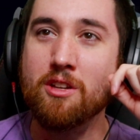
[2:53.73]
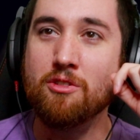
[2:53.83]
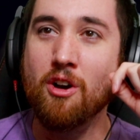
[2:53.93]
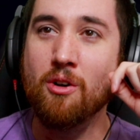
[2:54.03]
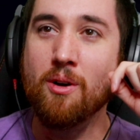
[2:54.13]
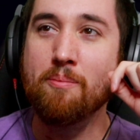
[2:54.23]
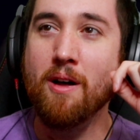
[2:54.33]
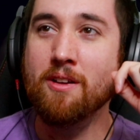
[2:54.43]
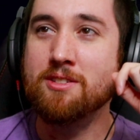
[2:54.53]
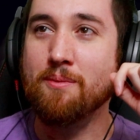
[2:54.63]
you know
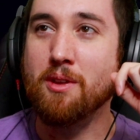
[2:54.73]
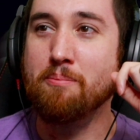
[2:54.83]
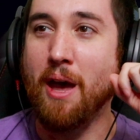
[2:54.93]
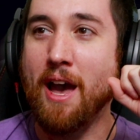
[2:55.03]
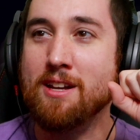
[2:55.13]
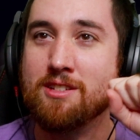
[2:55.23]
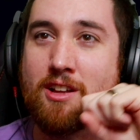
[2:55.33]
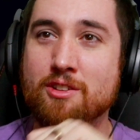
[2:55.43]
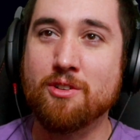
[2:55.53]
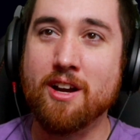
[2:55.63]
something bad is on
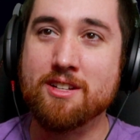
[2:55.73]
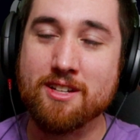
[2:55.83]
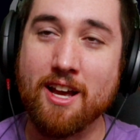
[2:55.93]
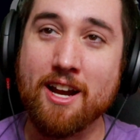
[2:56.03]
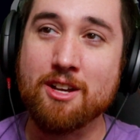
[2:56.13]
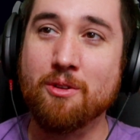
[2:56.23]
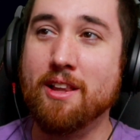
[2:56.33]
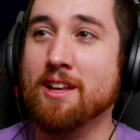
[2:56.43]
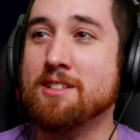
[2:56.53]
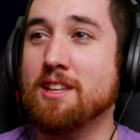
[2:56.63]
the horizon. Anyway,
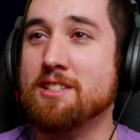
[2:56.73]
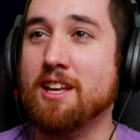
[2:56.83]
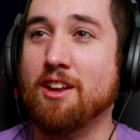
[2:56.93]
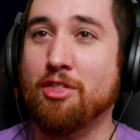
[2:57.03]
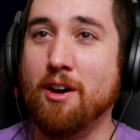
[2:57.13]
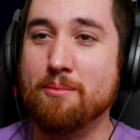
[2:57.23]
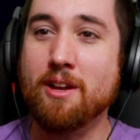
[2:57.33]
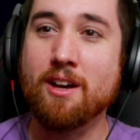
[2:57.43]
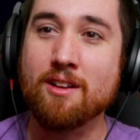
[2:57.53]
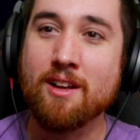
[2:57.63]
let's get a
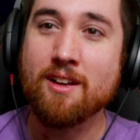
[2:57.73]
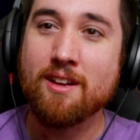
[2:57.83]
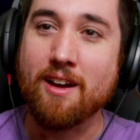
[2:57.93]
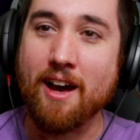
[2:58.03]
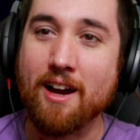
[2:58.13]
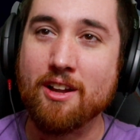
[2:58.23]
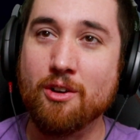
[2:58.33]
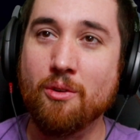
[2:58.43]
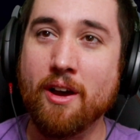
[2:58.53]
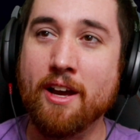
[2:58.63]
thumbnail out of the
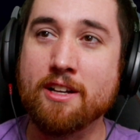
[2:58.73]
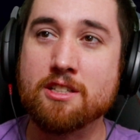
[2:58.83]
way,